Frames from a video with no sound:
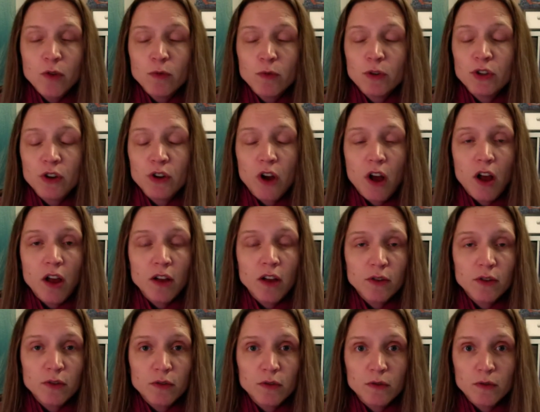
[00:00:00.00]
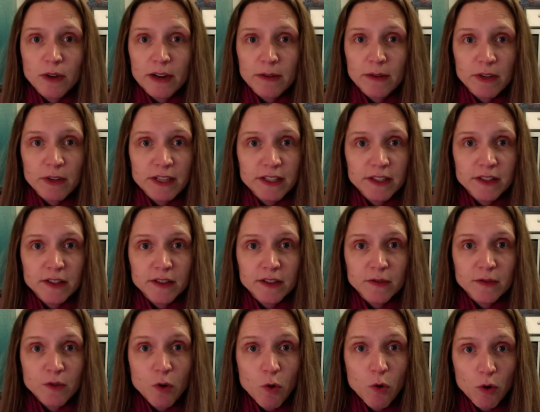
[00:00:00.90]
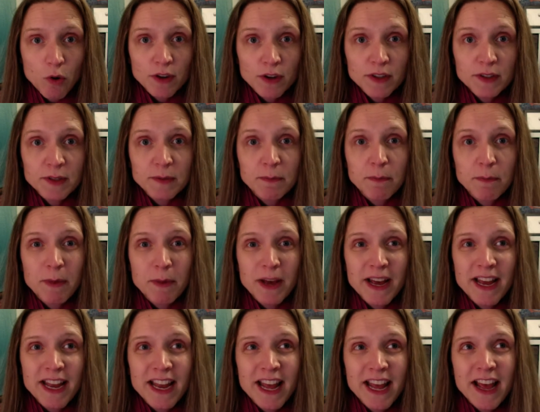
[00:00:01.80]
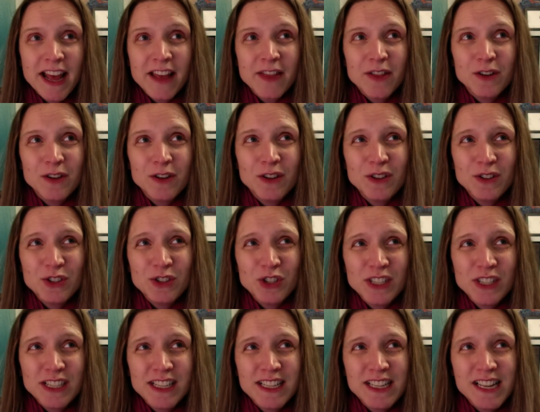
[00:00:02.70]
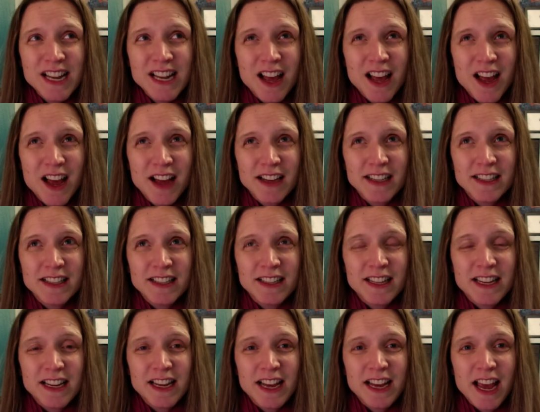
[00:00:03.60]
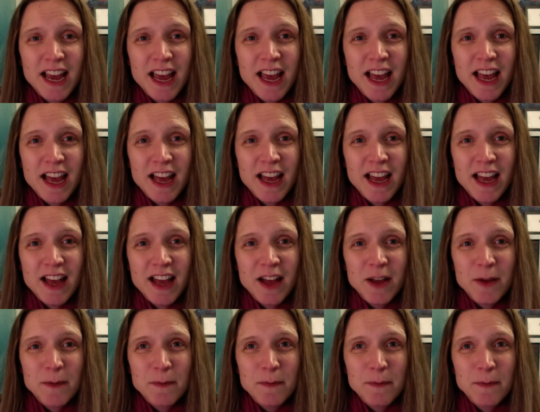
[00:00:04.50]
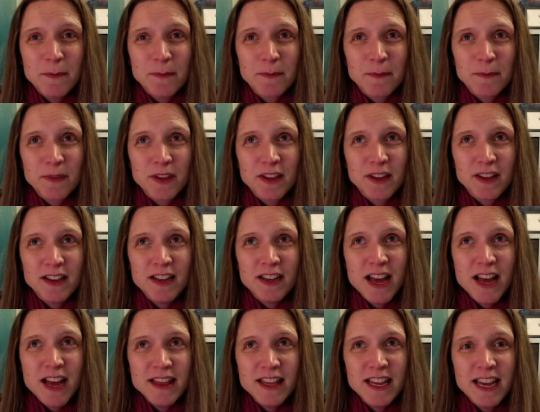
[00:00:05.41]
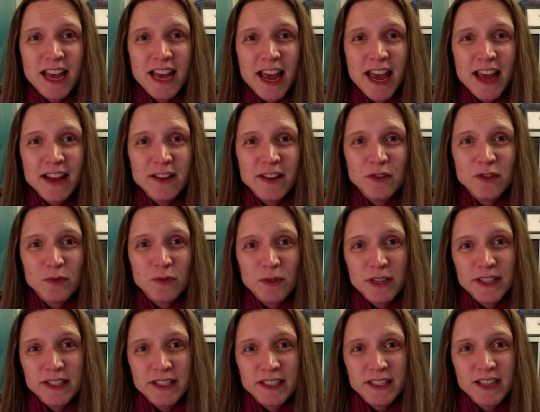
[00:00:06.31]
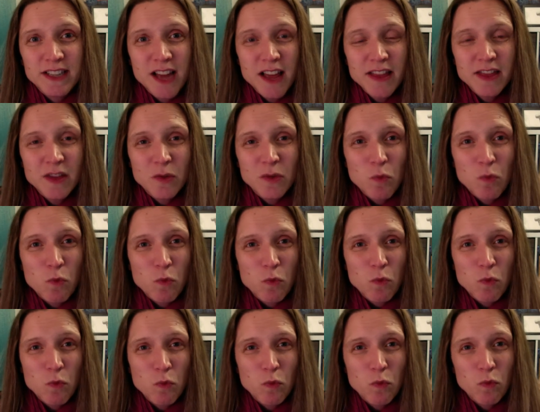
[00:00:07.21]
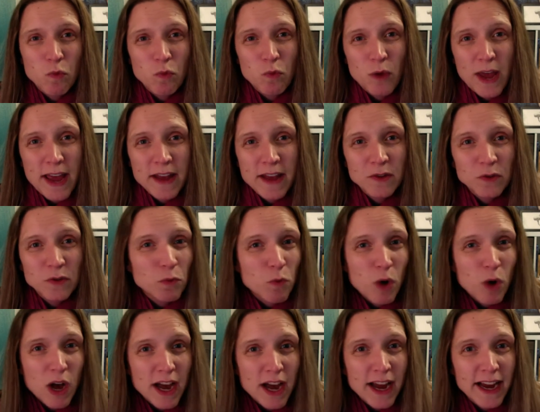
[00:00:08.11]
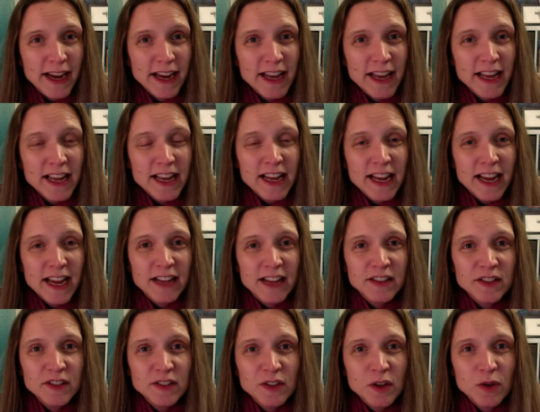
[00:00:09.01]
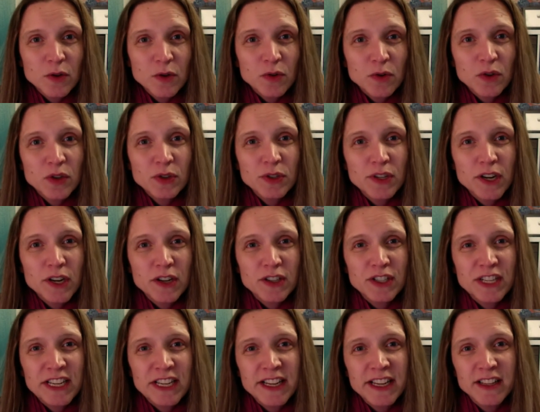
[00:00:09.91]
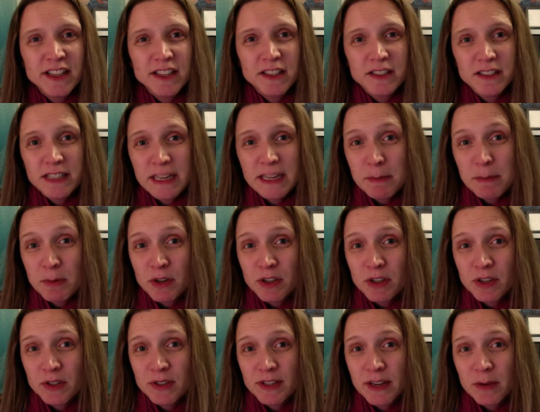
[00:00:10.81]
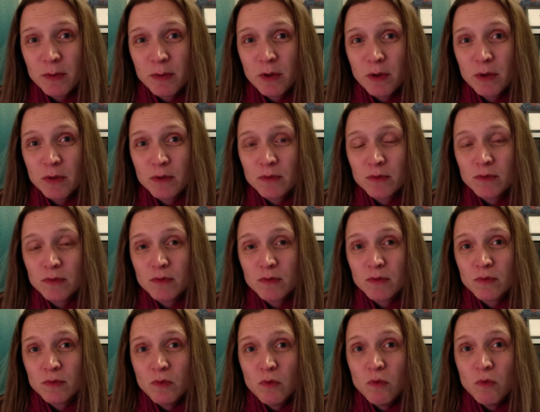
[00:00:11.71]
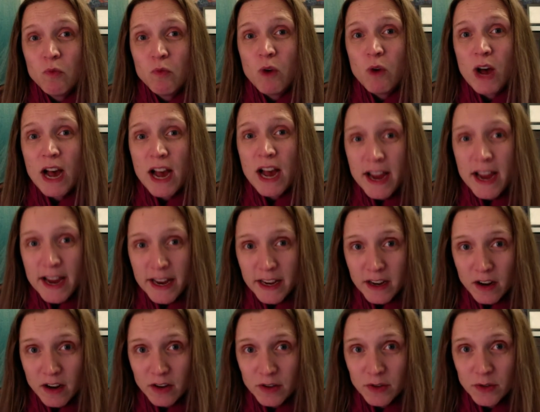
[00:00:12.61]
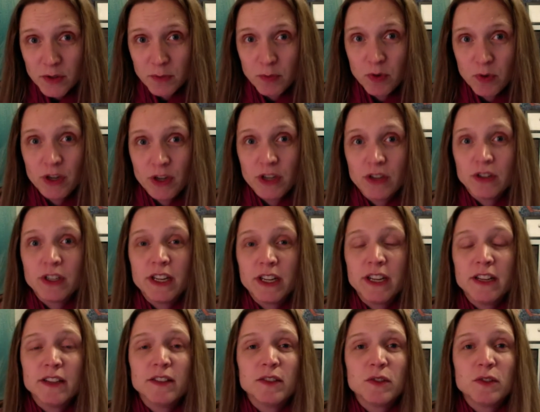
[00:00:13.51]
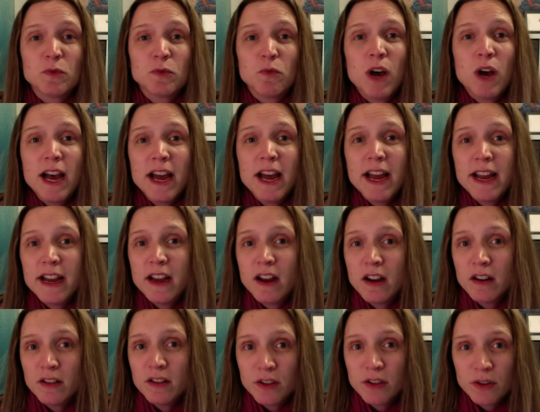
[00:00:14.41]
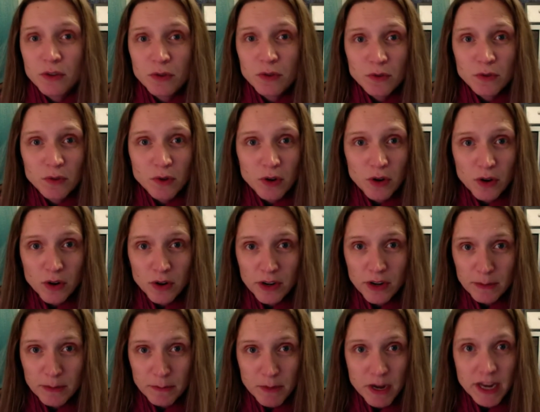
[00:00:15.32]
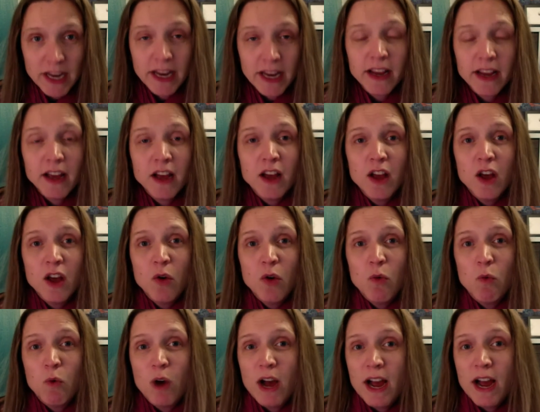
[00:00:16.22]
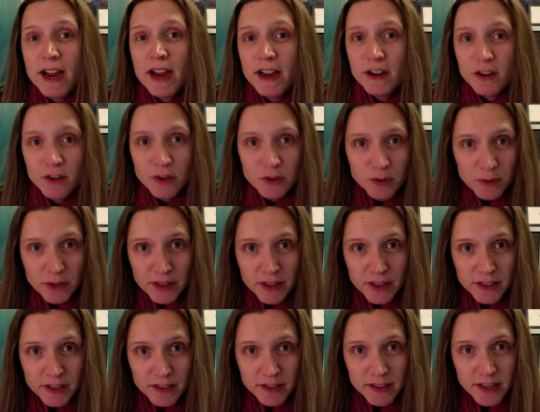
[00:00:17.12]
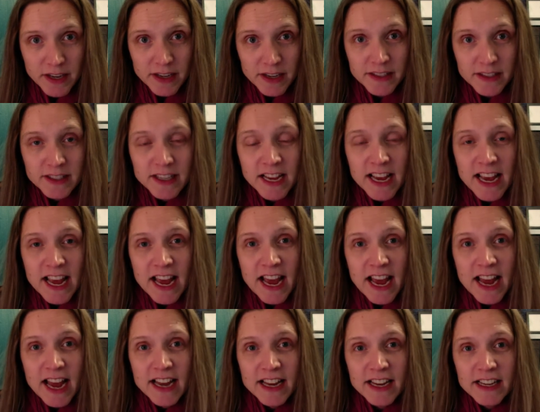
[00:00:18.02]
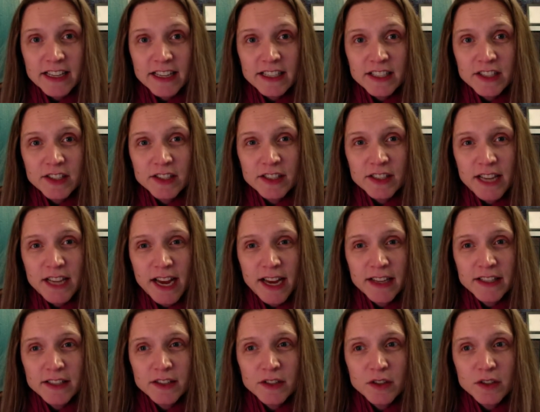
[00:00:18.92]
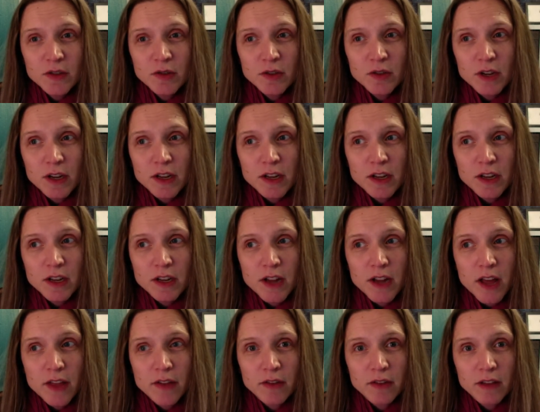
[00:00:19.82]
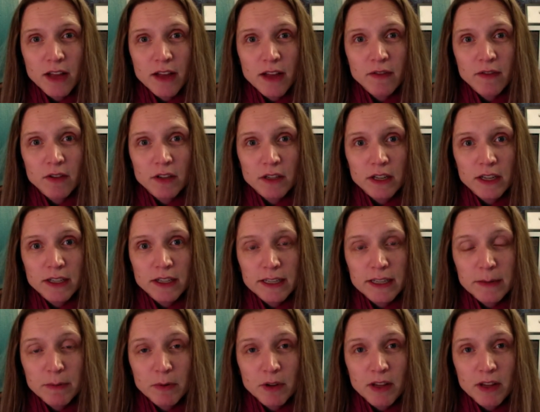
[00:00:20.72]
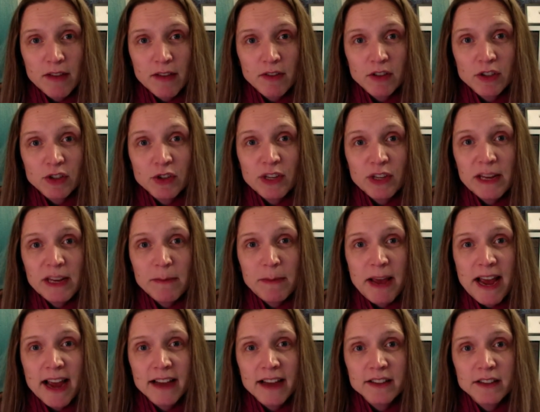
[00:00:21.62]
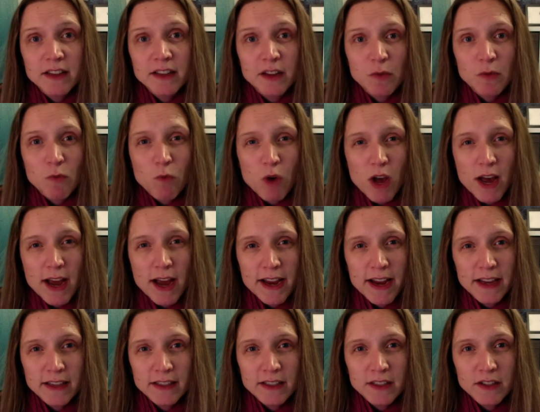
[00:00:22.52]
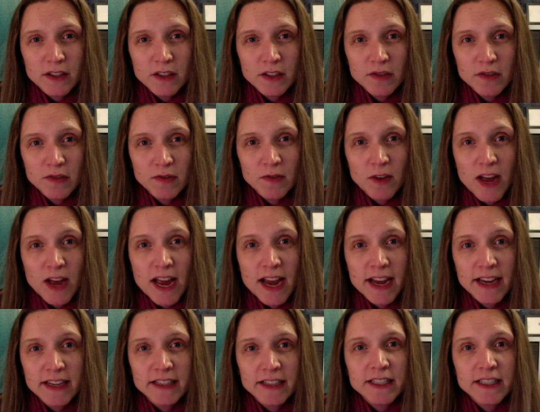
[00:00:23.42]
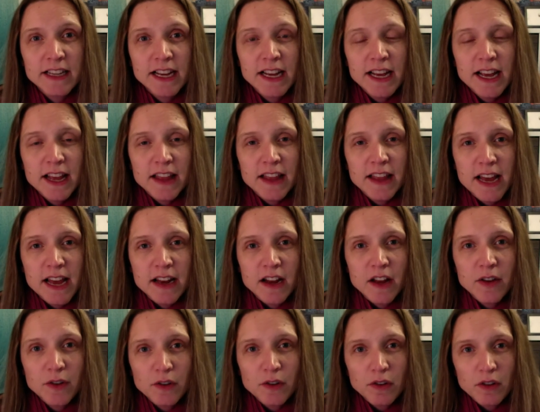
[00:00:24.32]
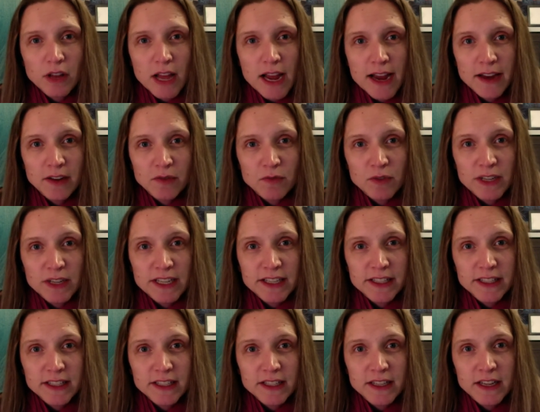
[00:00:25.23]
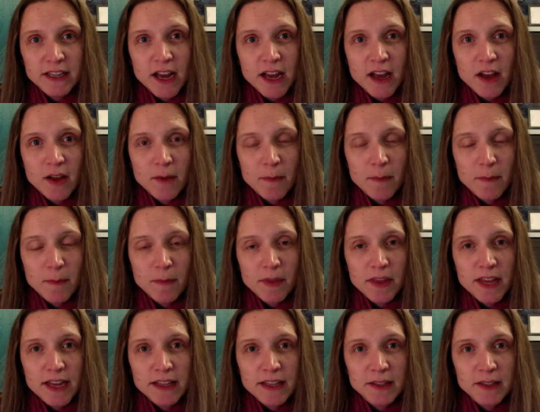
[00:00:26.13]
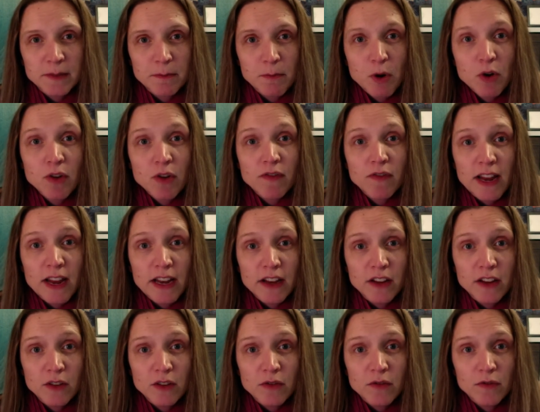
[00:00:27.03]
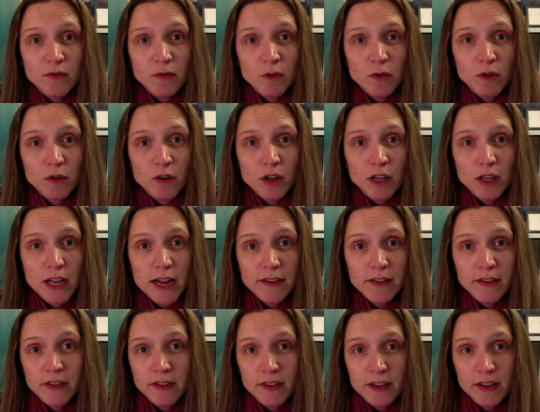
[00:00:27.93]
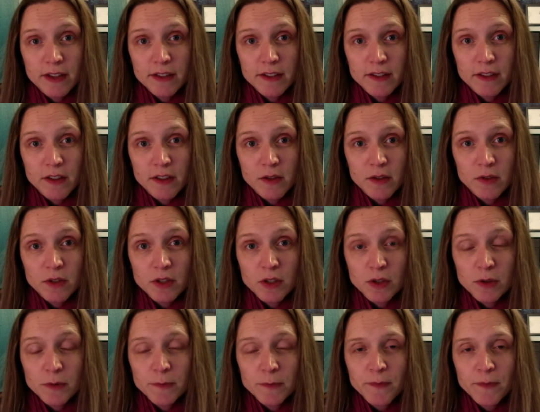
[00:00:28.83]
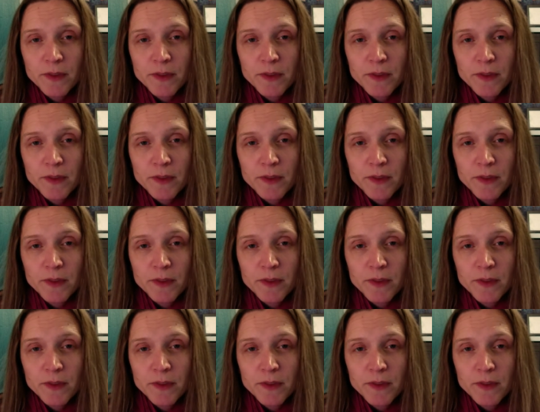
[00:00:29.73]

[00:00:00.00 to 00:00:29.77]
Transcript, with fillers: which are all great reasons, of course, but they're usually not the um, not the end reason, not the and why. And so you start digging a little deeper and you say, well, why are you supporting your kids? Why are you earning money? Why are you doing these things? And it just takes it to another level and a deeper level. And you keep asking why until you find that underlying reason um, that's motivating you for a lot of the things that you do.